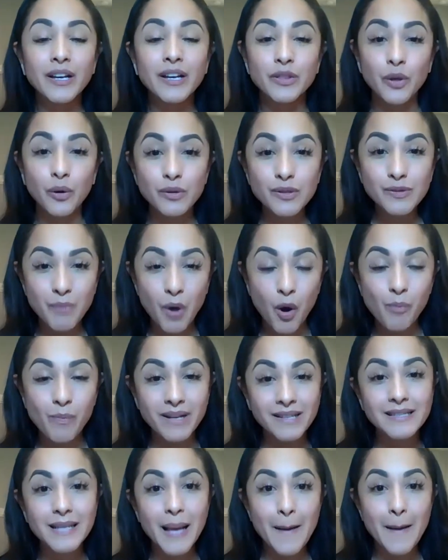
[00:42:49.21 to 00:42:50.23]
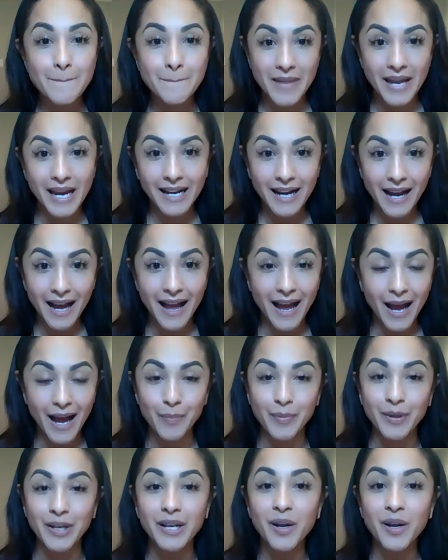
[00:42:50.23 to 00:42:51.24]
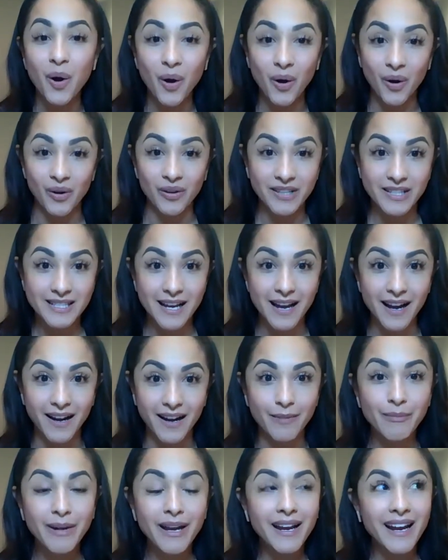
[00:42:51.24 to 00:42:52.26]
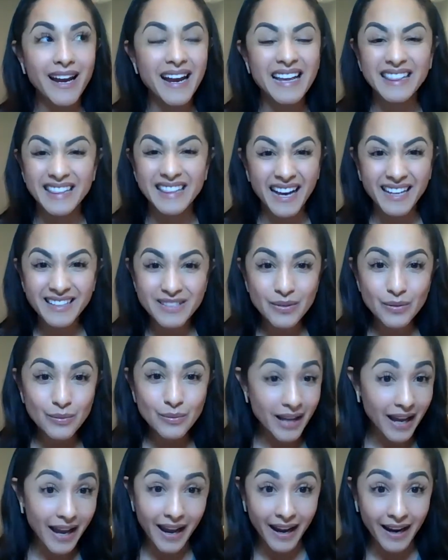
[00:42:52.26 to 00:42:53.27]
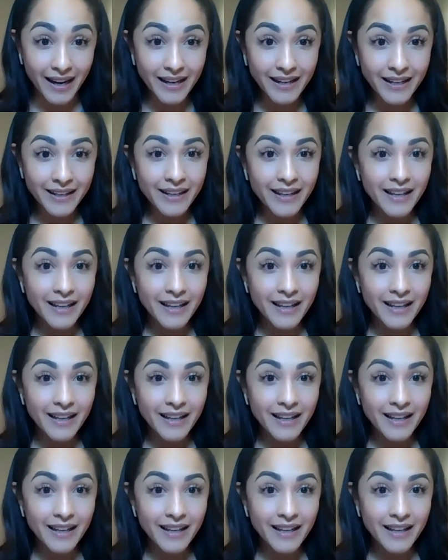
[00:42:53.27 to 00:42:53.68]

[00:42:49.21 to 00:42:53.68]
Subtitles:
Those moments may not happen all the time, and that's okay.